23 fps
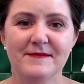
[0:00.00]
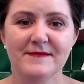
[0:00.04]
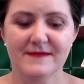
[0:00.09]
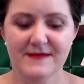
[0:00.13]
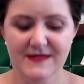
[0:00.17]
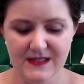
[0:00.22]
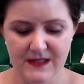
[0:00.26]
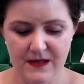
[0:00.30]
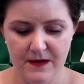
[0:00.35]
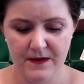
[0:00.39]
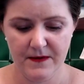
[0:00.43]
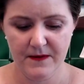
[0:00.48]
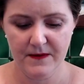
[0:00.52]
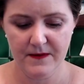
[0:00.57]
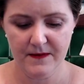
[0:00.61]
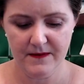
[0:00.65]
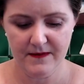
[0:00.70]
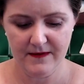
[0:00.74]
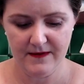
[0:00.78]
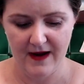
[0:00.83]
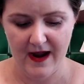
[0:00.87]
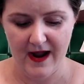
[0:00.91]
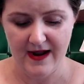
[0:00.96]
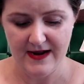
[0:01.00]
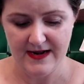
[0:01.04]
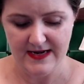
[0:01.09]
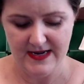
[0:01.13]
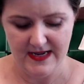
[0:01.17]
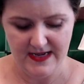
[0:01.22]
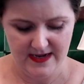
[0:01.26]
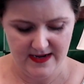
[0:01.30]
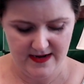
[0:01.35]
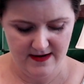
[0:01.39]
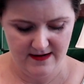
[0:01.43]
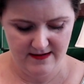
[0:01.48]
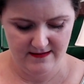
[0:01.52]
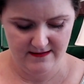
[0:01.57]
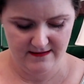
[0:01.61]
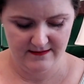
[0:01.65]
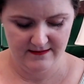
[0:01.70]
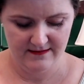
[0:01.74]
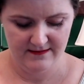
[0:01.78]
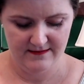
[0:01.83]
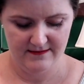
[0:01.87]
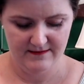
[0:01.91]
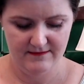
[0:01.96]
so I knit
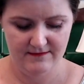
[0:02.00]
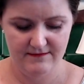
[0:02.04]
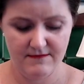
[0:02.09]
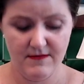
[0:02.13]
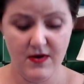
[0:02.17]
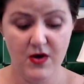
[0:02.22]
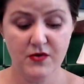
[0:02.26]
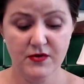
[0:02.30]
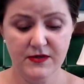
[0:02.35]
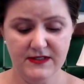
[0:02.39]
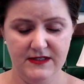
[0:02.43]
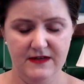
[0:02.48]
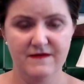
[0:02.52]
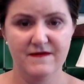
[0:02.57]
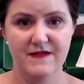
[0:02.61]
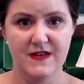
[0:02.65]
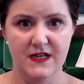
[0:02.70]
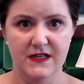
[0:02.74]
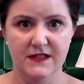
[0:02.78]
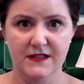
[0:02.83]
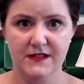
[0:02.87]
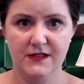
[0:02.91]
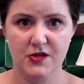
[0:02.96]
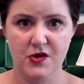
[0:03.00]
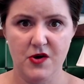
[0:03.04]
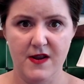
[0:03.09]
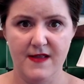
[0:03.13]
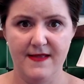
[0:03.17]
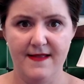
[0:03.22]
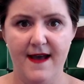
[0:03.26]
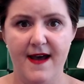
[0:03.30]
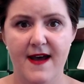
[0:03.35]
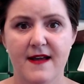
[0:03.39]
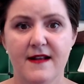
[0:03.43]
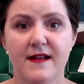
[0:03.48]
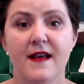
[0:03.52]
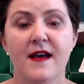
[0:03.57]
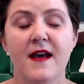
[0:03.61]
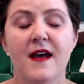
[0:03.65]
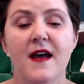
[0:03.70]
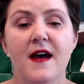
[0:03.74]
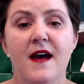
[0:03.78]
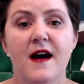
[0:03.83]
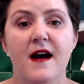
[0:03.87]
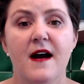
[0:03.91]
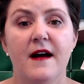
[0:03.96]
most of this during that,
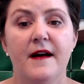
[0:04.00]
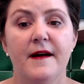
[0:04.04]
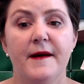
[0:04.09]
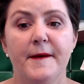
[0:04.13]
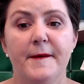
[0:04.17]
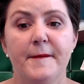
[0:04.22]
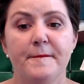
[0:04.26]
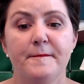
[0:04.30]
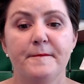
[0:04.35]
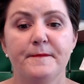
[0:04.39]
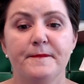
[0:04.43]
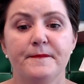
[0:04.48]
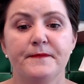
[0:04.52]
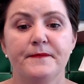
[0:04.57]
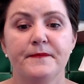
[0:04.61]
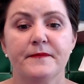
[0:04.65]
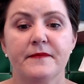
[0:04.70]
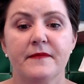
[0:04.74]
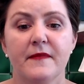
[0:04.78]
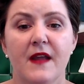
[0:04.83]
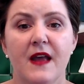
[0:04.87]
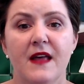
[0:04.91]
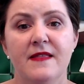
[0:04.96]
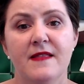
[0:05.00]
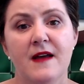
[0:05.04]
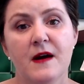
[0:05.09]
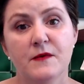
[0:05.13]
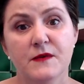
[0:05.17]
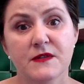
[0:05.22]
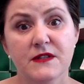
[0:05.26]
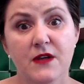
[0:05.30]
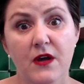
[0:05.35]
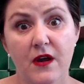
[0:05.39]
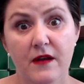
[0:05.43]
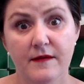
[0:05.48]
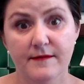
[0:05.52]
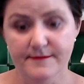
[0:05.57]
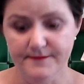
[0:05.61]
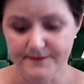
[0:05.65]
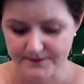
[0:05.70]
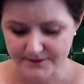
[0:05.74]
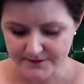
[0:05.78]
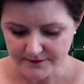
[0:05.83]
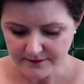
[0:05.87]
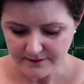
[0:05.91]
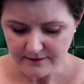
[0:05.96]
and that was good.
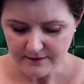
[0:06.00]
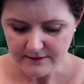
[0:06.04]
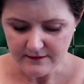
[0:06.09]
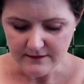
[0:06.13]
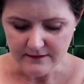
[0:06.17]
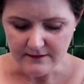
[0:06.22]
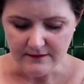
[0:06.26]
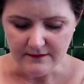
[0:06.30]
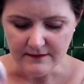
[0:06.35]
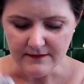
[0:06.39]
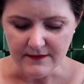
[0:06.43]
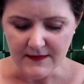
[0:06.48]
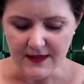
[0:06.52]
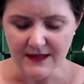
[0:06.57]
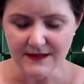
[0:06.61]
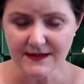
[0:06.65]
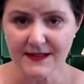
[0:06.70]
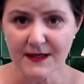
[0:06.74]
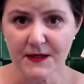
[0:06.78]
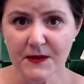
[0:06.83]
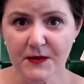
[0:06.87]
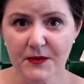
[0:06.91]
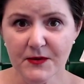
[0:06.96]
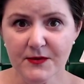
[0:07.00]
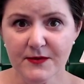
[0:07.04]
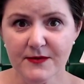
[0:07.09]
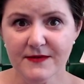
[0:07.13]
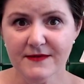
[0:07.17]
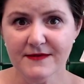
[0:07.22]
So